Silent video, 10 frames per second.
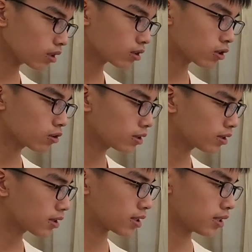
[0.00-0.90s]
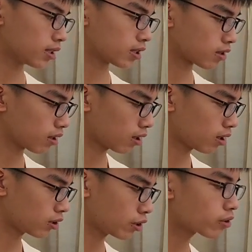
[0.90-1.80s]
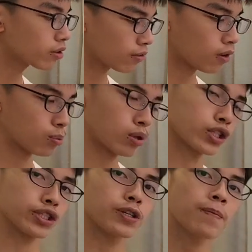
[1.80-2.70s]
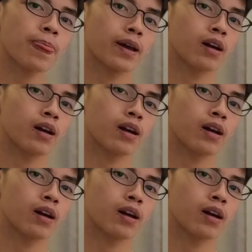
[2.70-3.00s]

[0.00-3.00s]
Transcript: so this is generally for pressure.